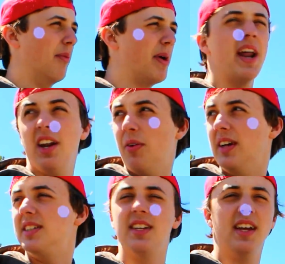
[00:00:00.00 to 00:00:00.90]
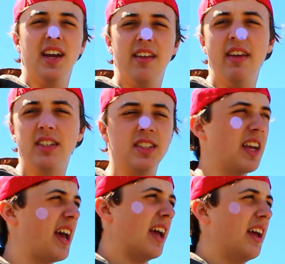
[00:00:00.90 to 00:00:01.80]
But anyways, this is
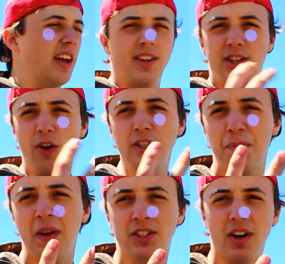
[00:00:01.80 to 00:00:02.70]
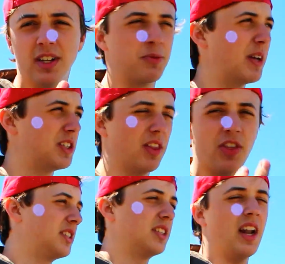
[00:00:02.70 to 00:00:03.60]
a 2-speed transmission.
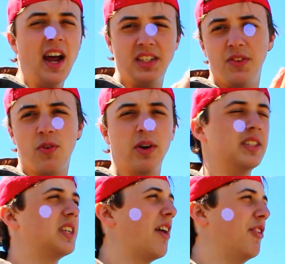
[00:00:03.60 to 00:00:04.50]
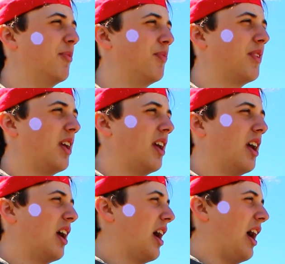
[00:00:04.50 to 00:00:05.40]
This is 1947.
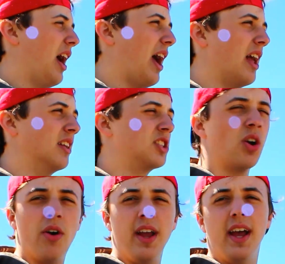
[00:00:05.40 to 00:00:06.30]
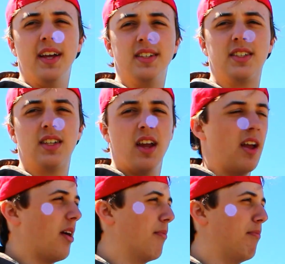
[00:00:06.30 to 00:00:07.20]
And the story is,
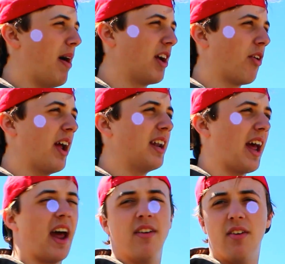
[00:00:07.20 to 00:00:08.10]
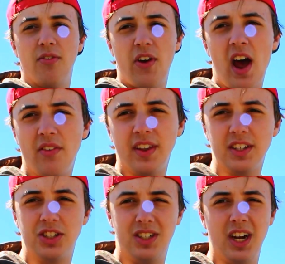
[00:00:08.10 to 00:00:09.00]
my granddad found
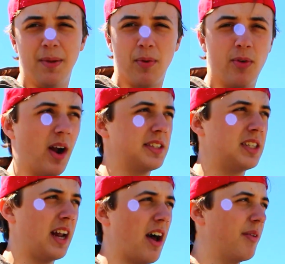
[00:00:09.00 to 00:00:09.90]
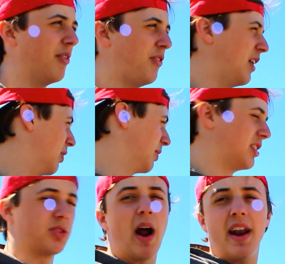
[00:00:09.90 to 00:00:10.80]
this Jeep rusted out in the field.
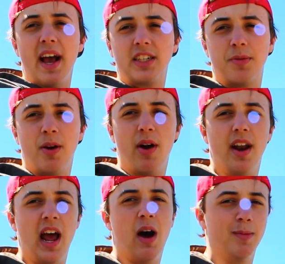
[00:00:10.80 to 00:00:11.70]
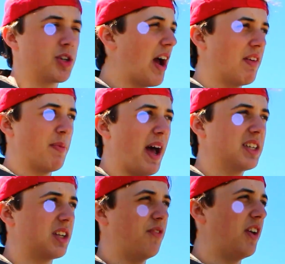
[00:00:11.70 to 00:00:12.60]
He's right next to me right now. I'm driving
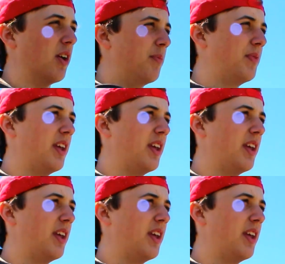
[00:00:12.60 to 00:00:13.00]
past the field.